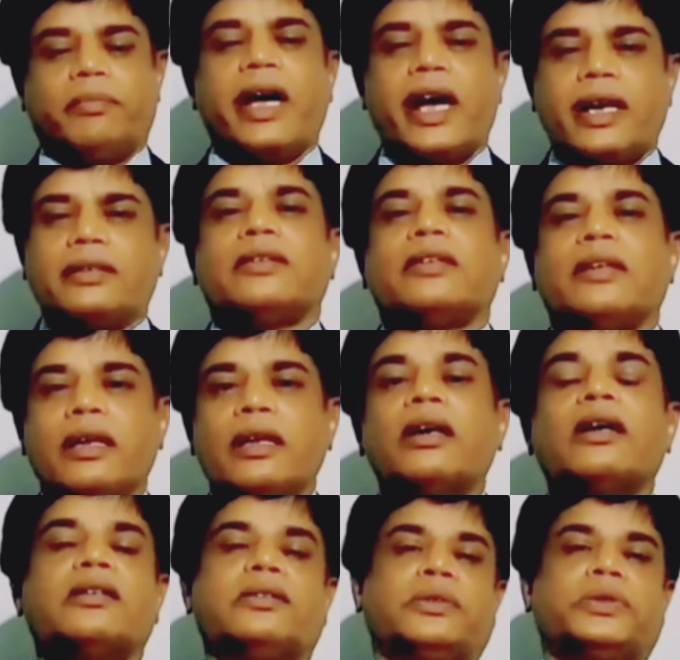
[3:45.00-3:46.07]
man
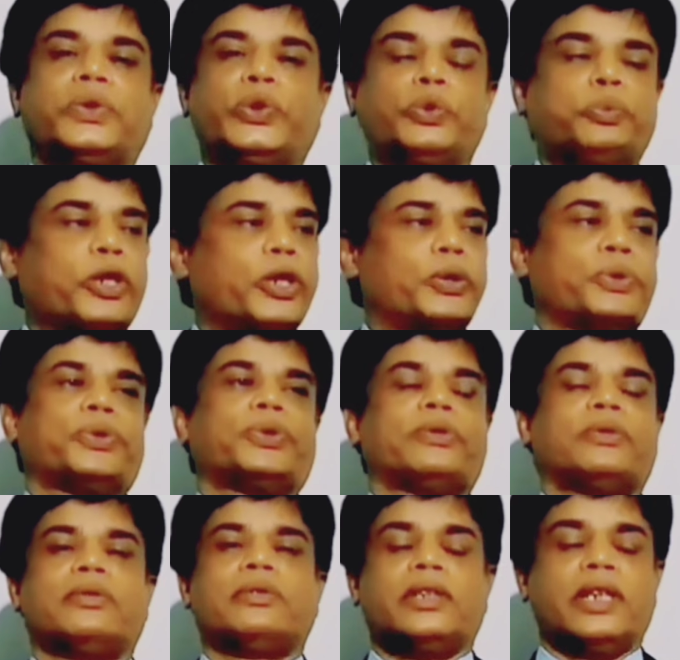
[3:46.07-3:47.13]
learned to
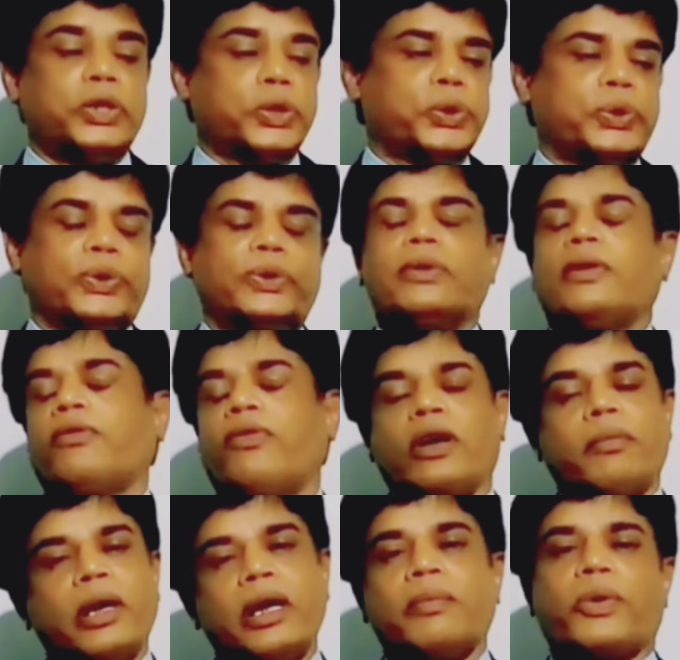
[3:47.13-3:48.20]
produce the juice
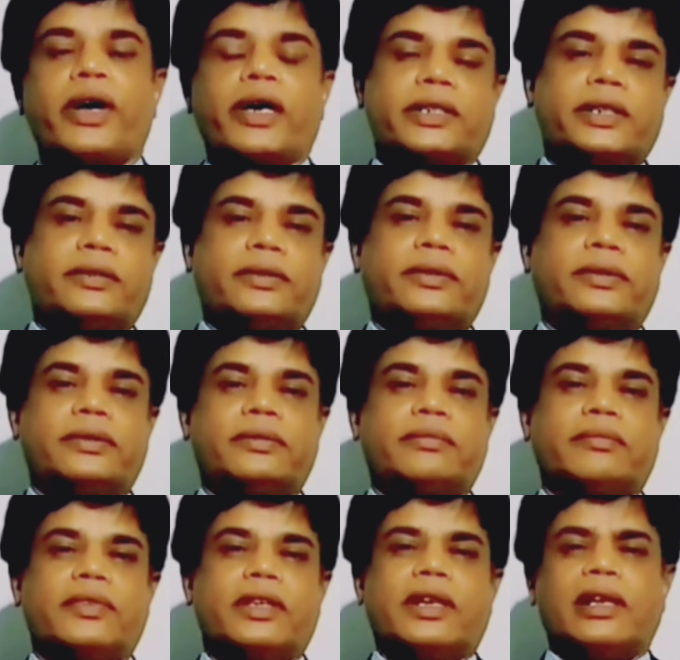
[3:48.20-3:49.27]
for bulk productions.
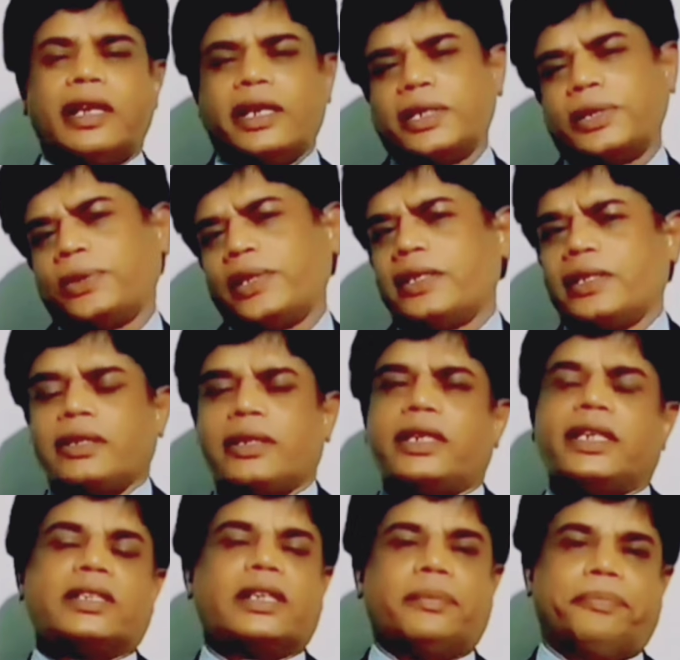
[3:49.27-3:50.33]
Later stories
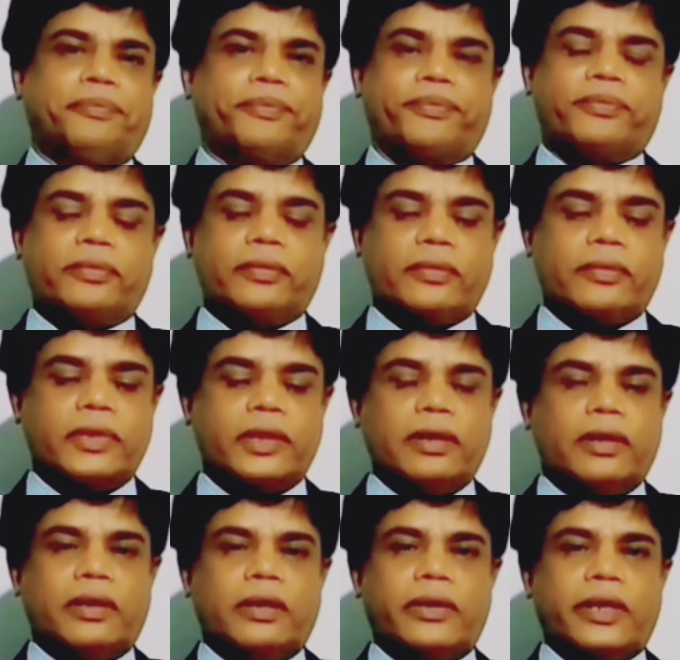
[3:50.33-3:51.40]
it has come.
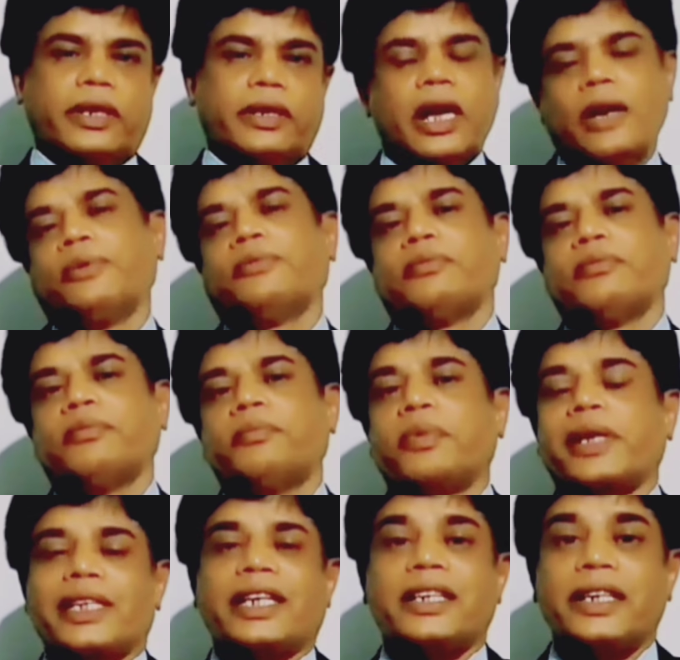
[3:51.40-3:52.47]
Okay. Now
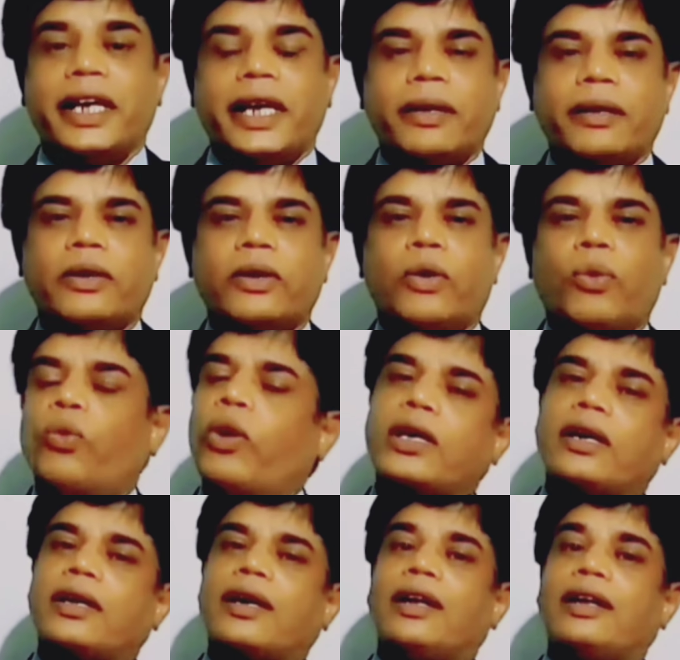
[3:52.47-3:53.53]
present day,
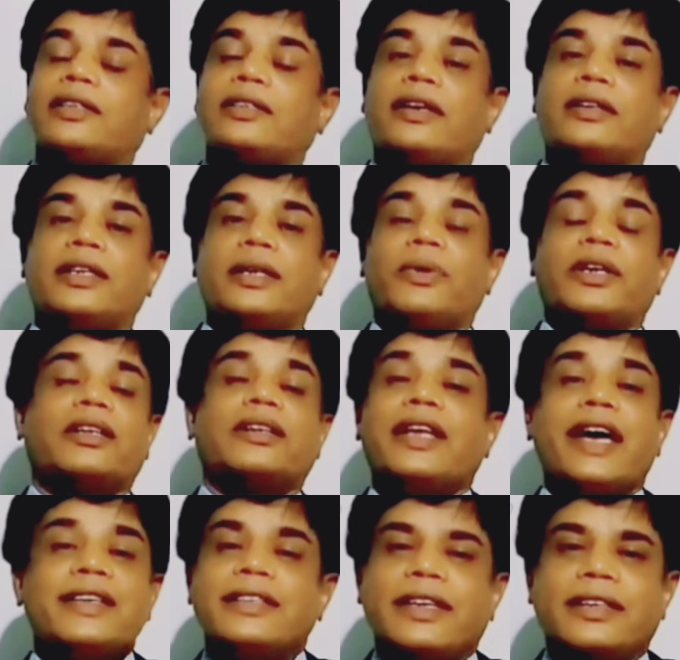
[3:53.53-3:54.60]
what are the colors are there? What are
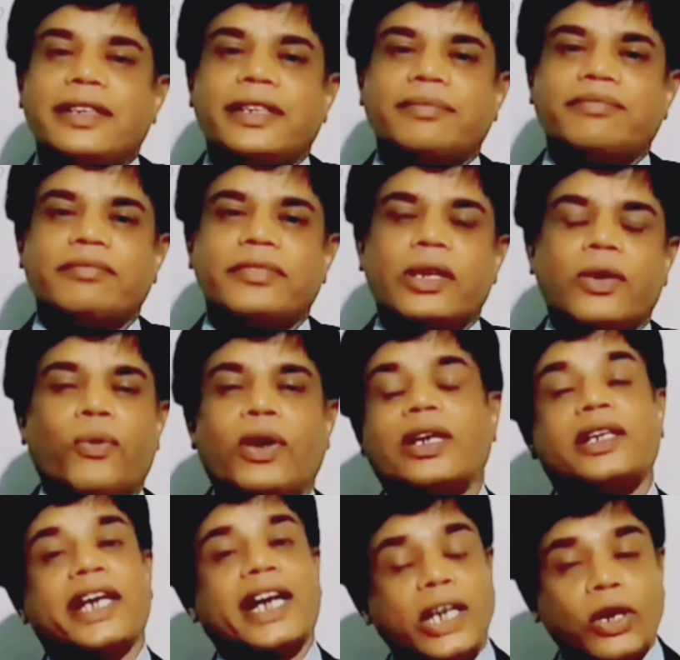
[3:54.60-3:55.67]
the dyes are there?
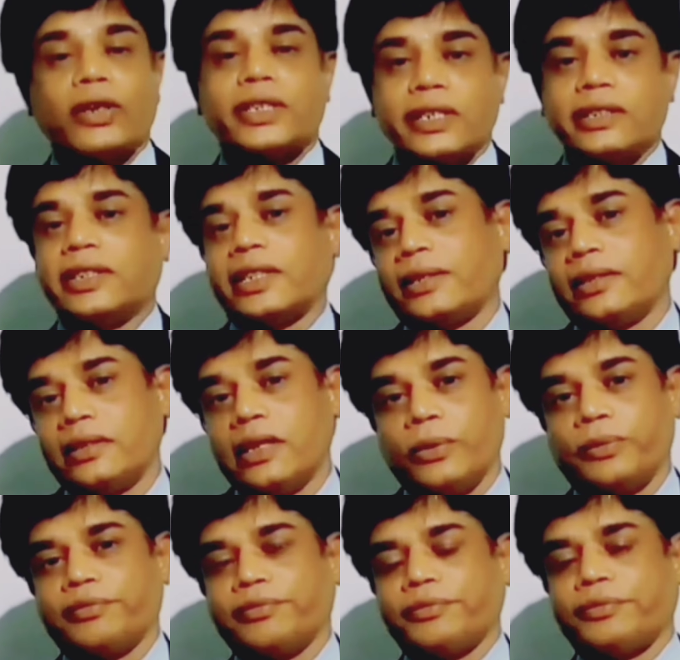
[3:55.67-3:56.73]
What are the technologies there?
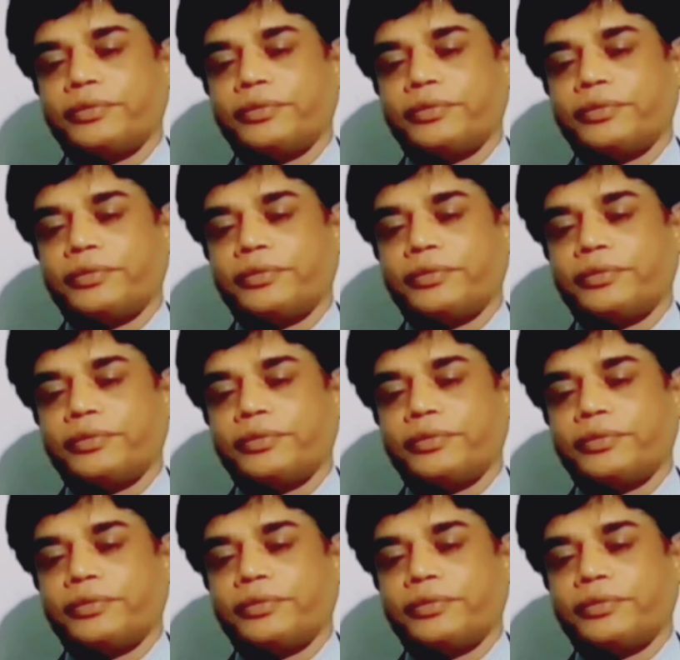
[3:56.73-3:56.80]
Now,